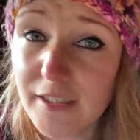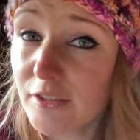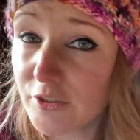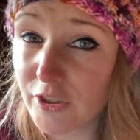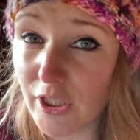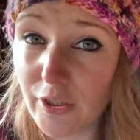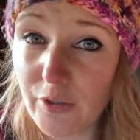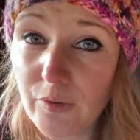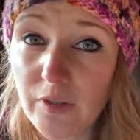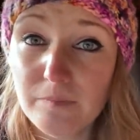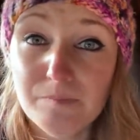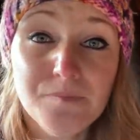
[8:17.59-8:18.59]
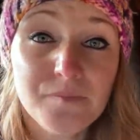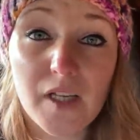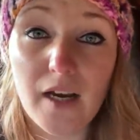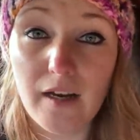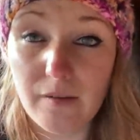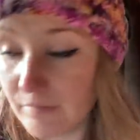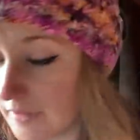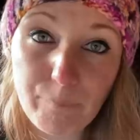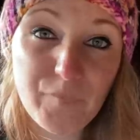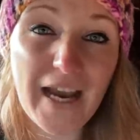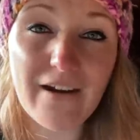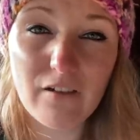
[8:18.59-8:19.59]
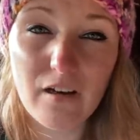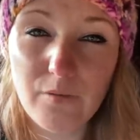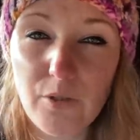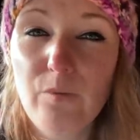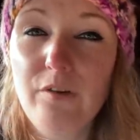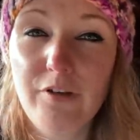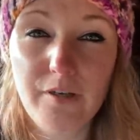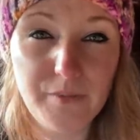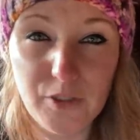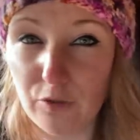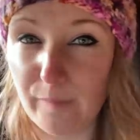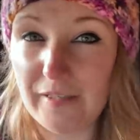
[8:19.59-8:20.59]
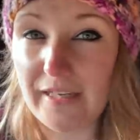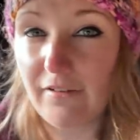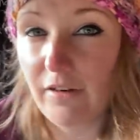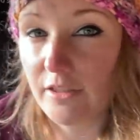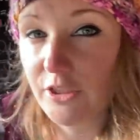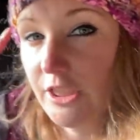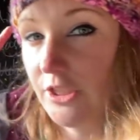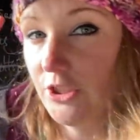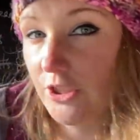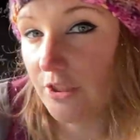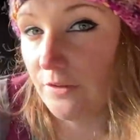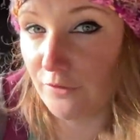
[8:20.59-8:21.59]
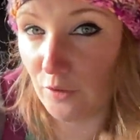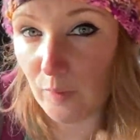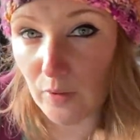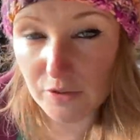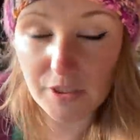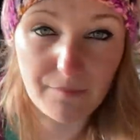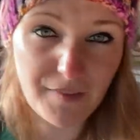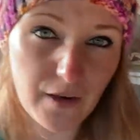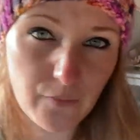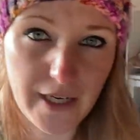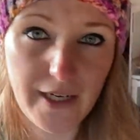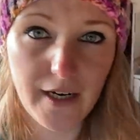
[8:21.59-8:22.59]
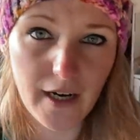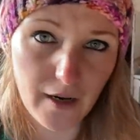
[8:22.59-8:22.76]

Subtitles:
So Caroline, you will have heard me talk about Caroline, she's just a few plots up that way,